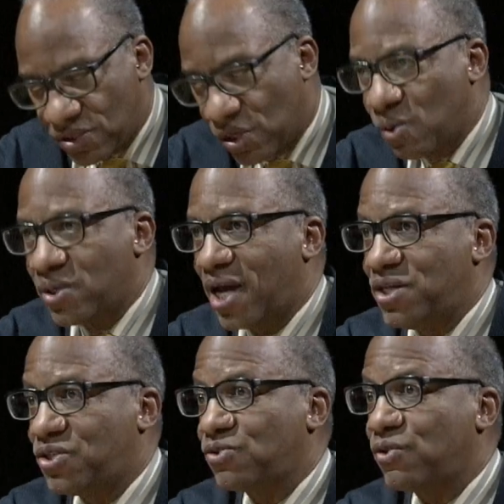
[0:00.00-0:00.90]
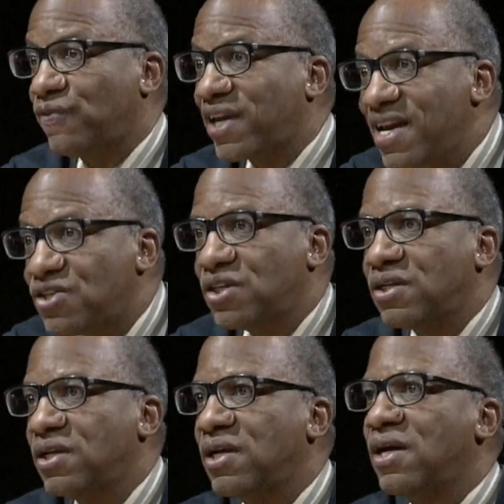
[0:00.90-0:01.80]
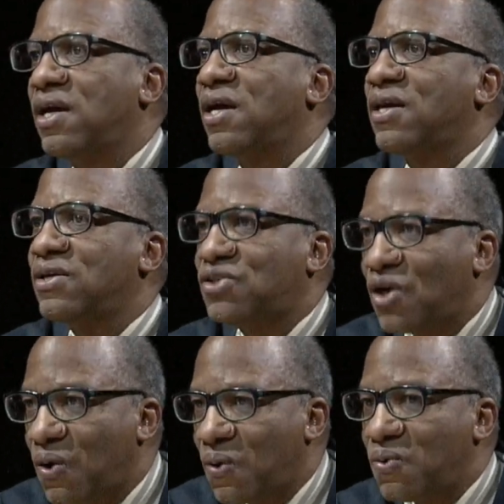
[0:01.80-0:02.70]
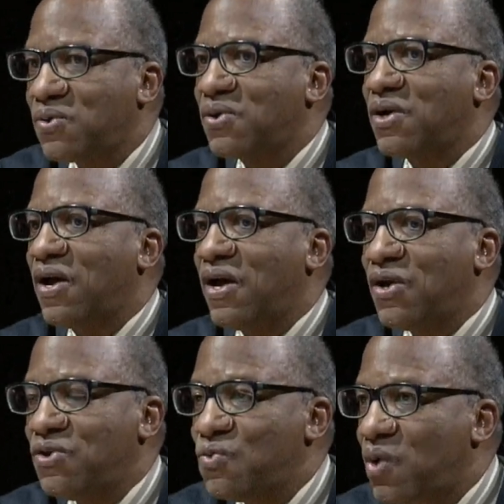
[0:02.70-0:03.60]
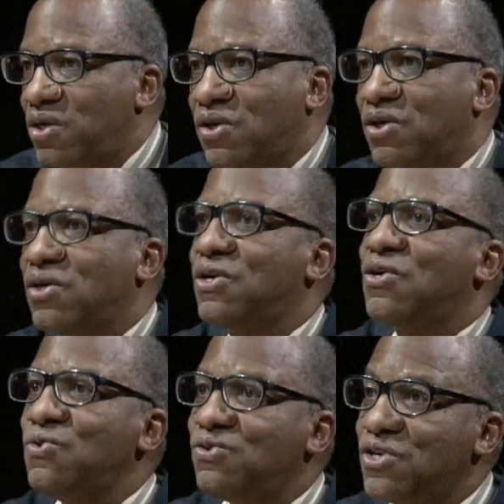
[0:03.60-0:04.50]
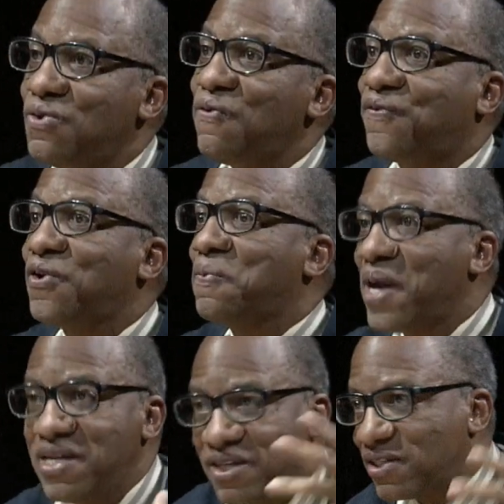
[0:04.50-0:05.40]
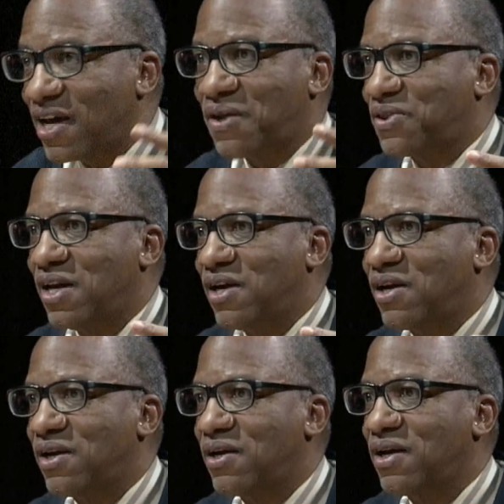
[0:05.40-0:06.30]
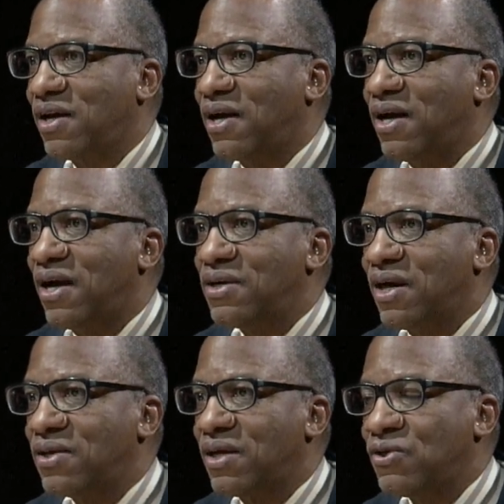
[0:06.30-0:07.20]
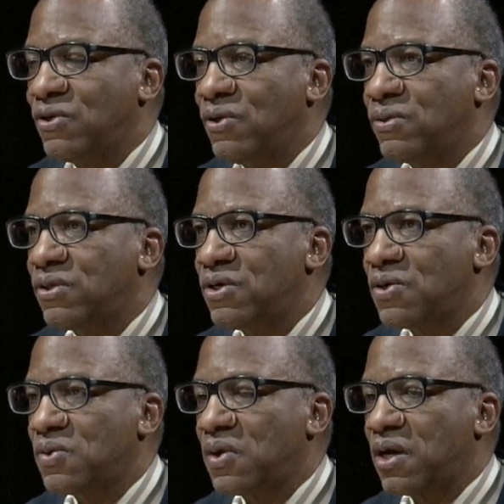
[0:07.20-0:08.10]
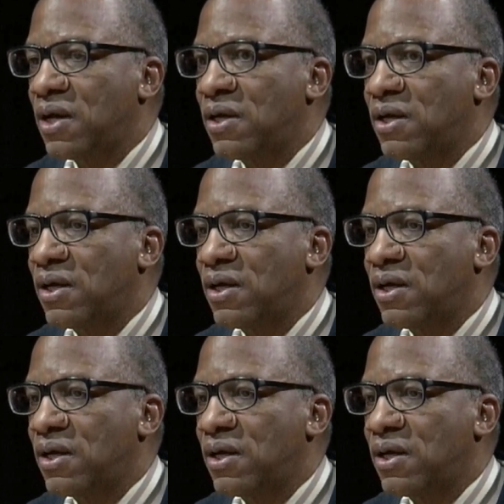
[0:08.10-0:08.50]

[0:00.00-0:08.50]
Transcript: there's a whole lot of gentrification. So you wonder, who's the new Phil Paytons out there? Right. You know, uh,